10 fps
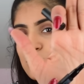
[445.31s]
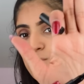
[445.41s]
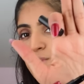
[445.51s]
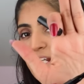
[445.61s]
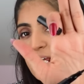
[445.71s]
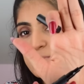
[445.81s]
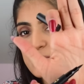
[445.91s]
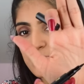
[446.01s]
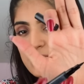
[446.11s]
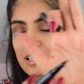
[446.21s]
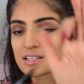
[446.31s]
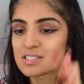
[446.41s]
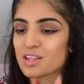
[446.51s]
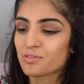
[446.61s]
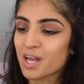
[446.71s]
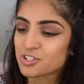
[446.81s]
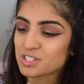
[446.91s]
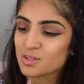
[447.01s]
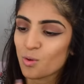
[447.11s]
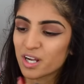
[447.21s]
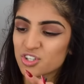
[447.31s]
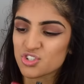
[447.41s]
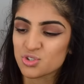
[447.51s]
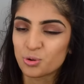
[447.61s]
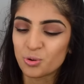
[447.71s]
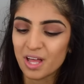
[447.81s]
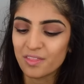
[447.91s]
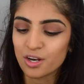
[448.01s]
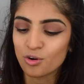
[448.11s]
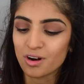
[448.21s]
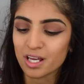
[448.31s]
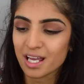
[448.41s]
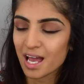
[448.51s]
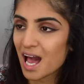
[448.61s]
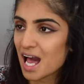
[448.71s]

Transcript: sort of nibs because they're just quite short and they're not like